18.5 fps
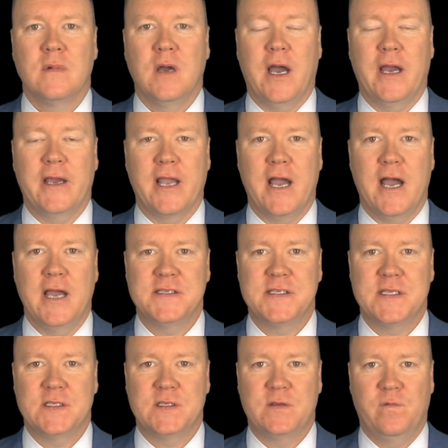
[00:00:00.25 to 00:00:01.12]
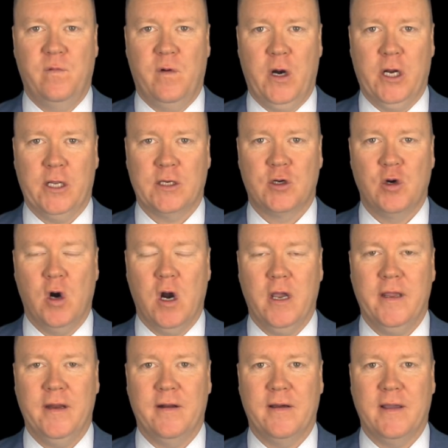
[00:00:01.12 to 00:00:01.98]
Hi guys, this is Vernon
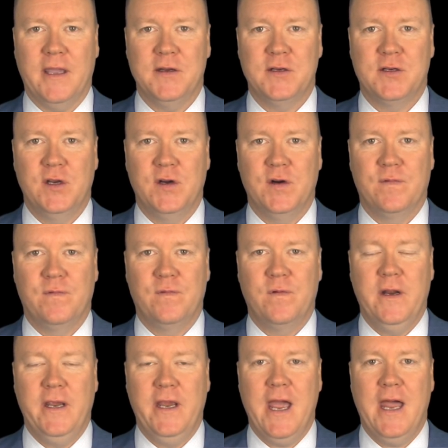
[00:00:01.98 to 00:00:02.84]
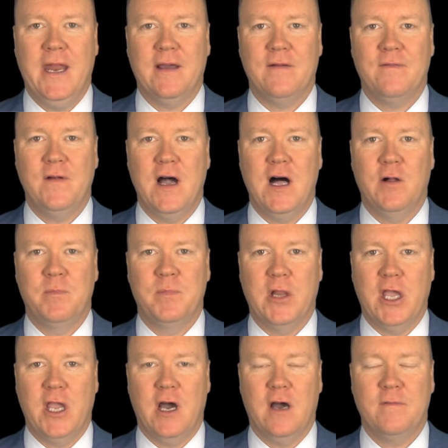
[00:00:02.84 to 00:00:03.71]
Croy and I'll get to your free N F L
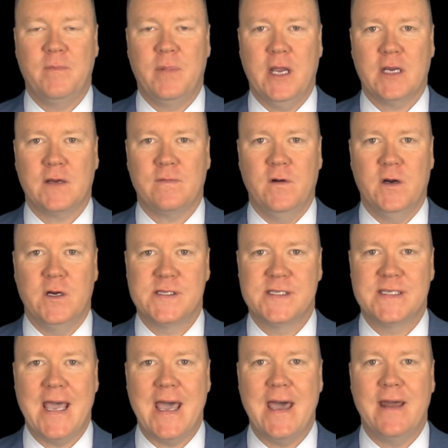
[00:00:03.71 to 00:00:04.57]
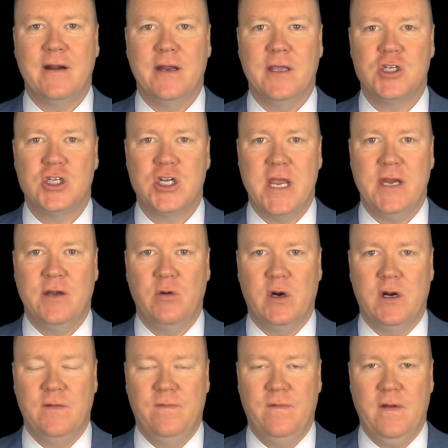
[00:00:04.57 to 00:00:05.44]
playoff pick for Saturday,
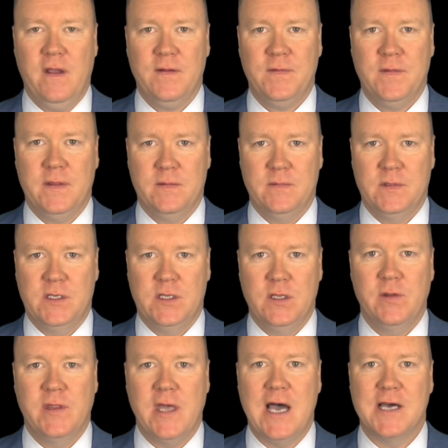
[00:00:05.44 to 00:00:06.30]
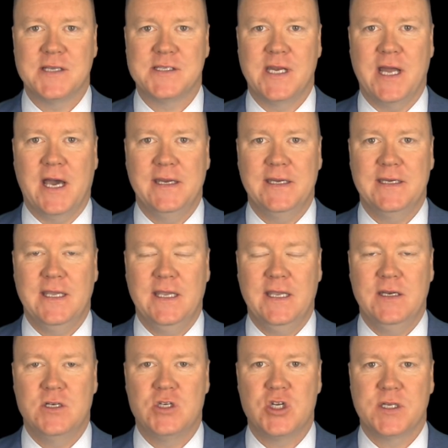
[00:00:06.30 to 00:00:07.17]
January fifth, two thousand
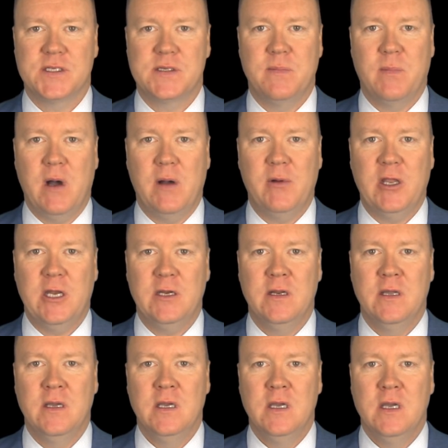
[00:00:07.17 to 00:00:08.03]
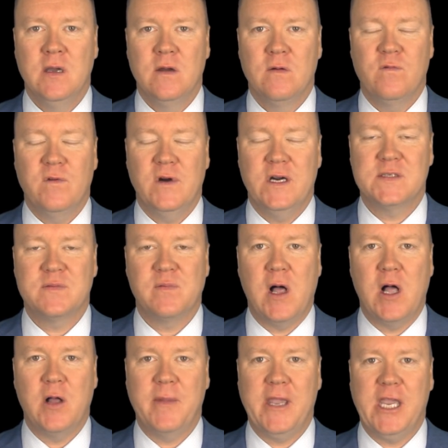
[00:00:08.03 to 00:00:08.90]
nineteen in just a moment. First of
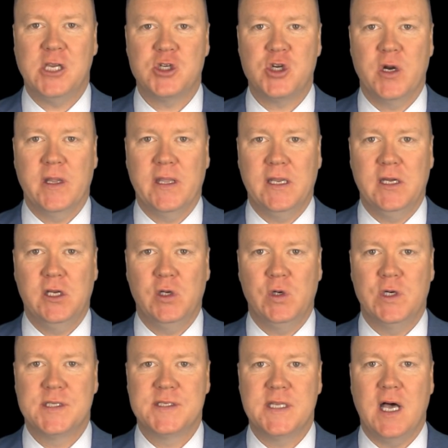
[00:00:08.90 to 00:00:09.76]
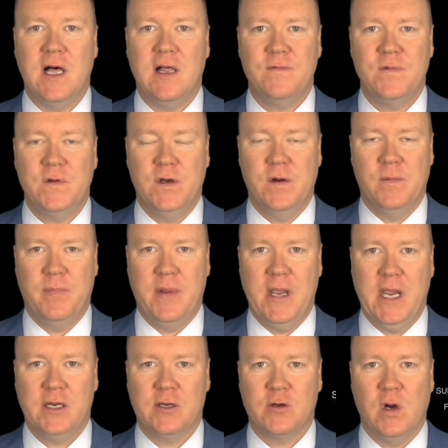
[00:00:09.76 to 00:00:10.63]
all, make sure that you do yourself and your
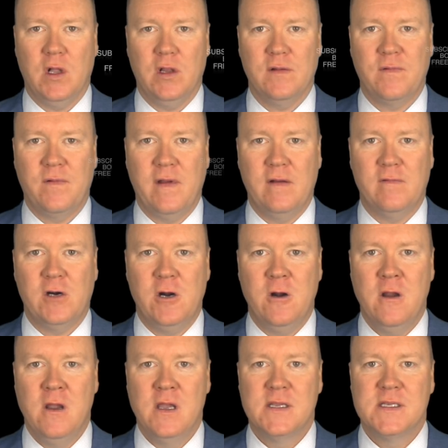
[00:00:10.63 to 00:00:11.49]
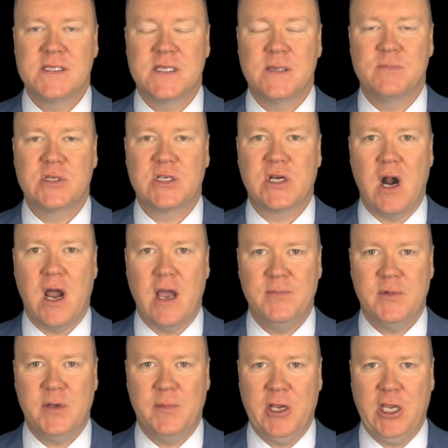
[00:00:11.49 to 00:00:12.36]
bankroll a favor.
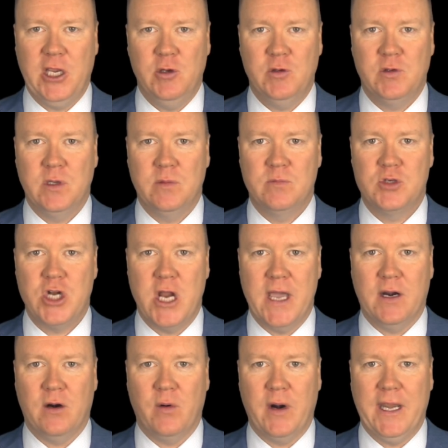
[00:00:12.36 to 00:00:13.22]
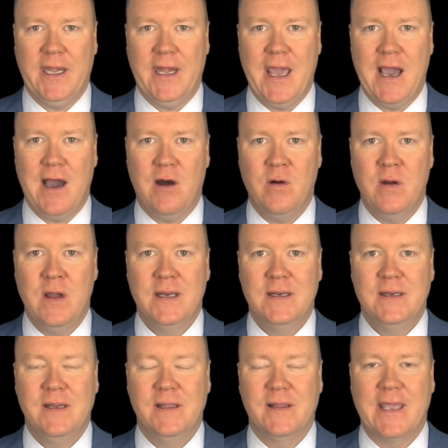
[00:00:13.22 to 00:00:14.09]
Subscribe to my YouTube channel right now and
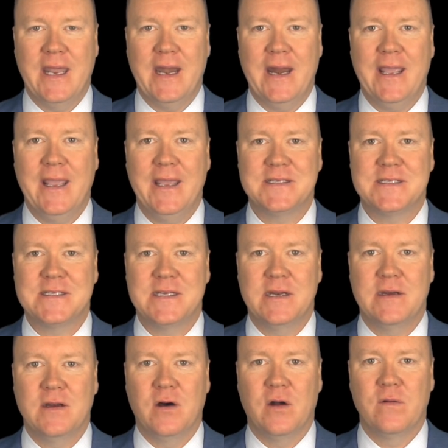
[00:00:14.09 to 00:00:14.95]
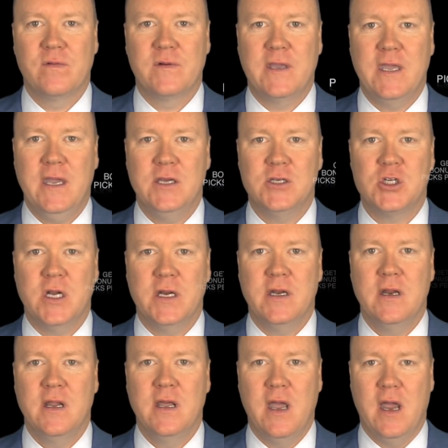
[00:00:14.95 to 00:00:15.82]
you'll get an instant
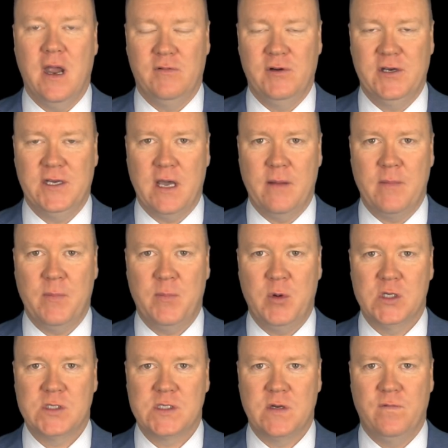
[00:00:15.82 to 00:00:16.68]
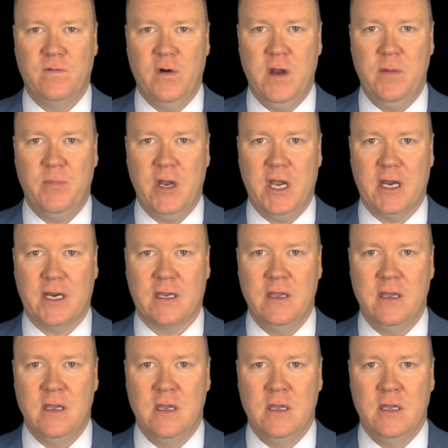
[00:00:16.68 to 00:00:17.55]
notification every time I post a free
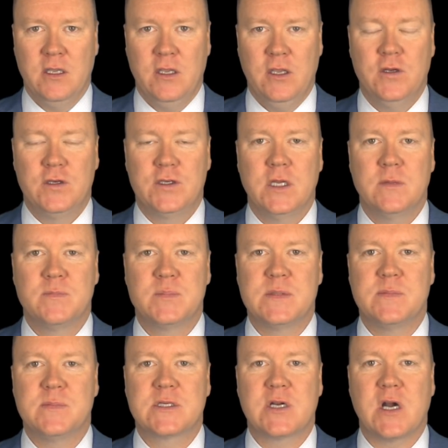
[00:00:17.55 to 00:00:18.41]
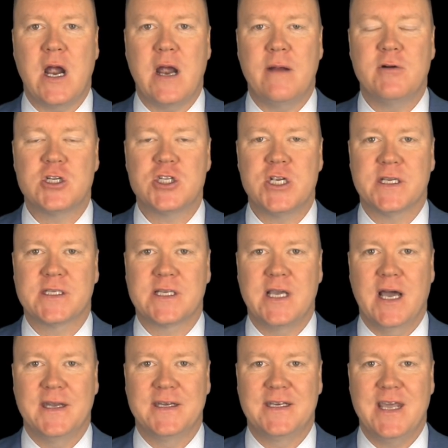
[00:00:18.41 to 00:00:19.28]
pick. YouTube subscribers just
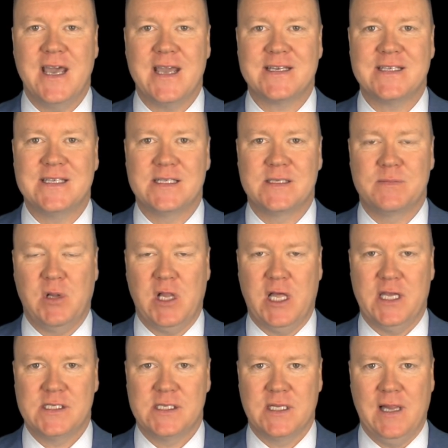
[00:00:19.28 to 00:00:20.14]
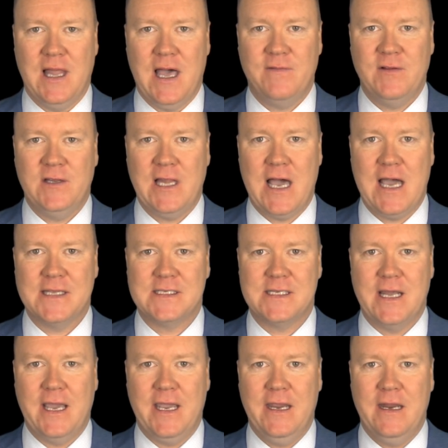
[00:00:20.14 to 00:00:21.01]
got Texas plus eleven
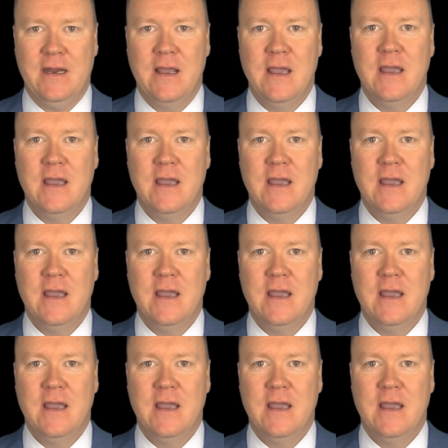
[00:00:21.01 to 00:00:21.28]
last night